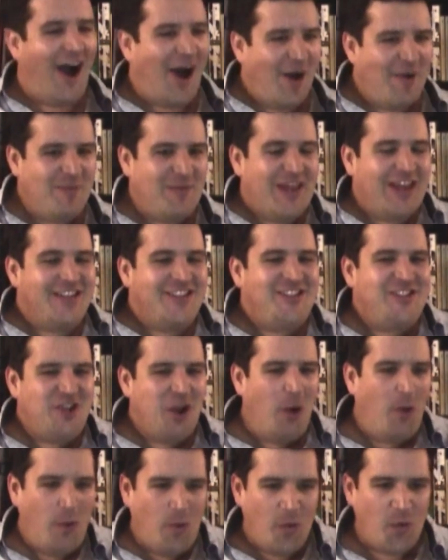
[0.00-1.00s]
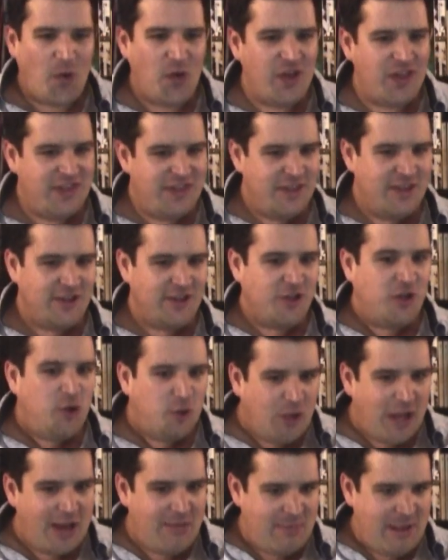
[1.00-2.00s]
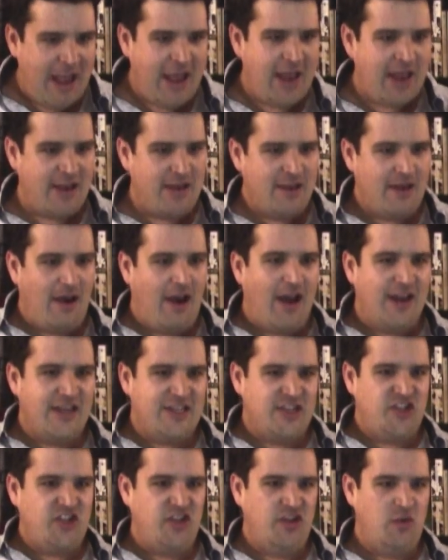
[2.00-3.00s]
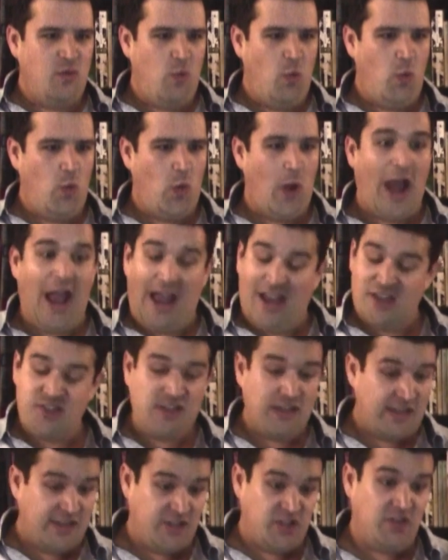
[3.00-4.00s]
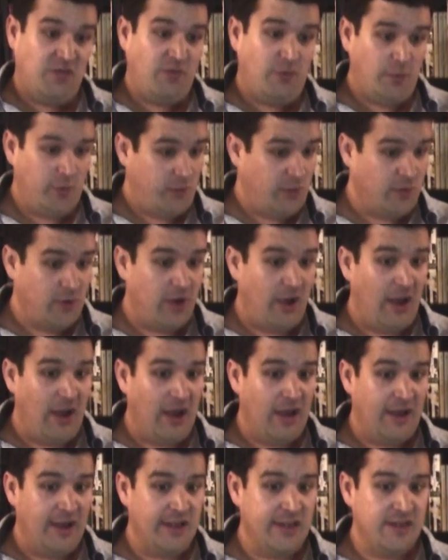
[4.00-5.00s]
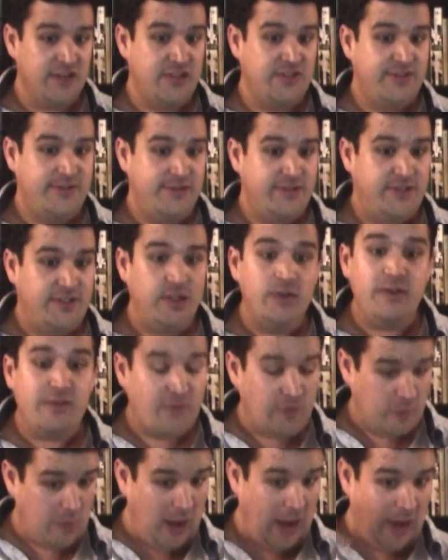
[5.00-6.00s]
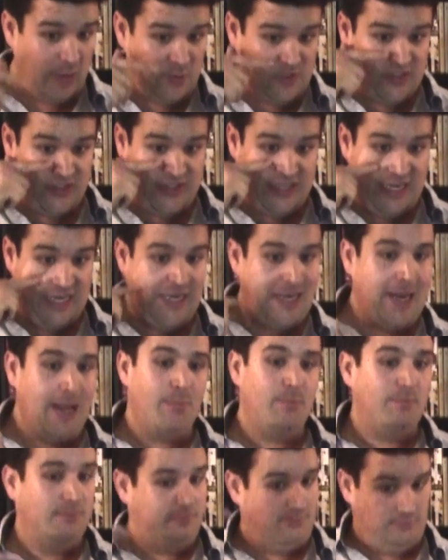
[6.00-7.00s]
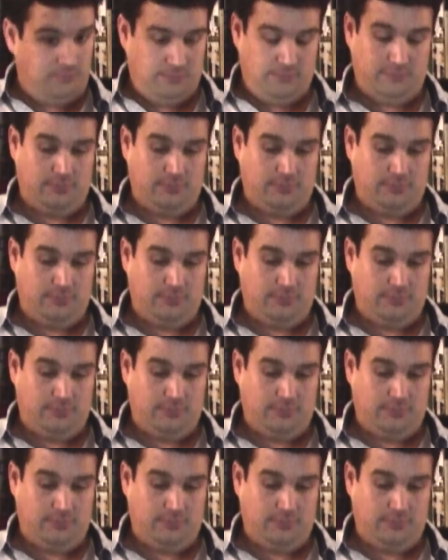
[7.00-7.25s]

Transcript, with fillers: um, so the Kool Aid Man audition, I actually auditioned for uh, two different rounds, and they ended up